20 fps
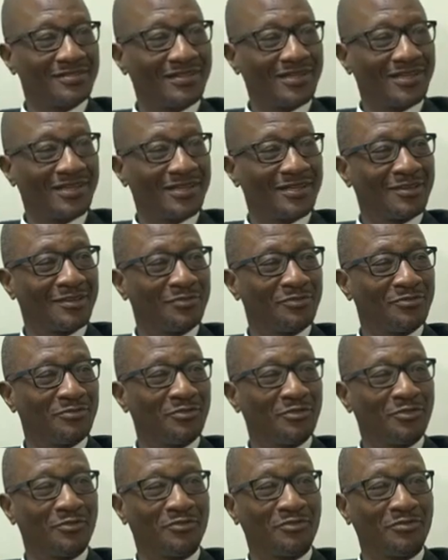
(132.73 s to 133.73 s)
like
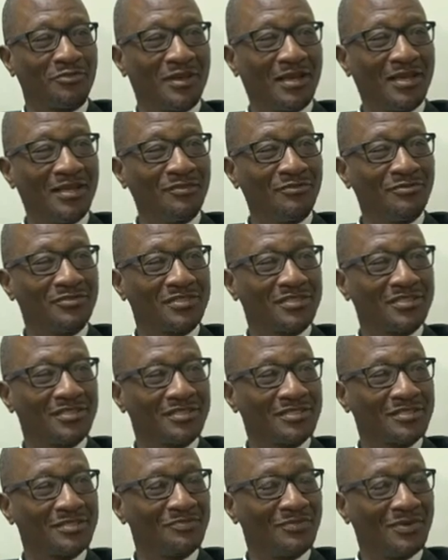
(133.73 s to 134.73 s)
for
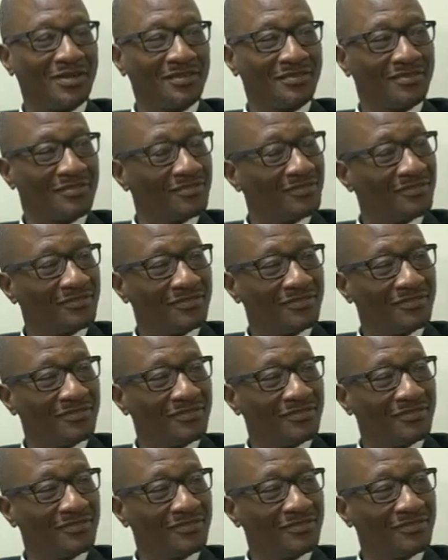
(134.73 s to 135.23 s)
5-6 months.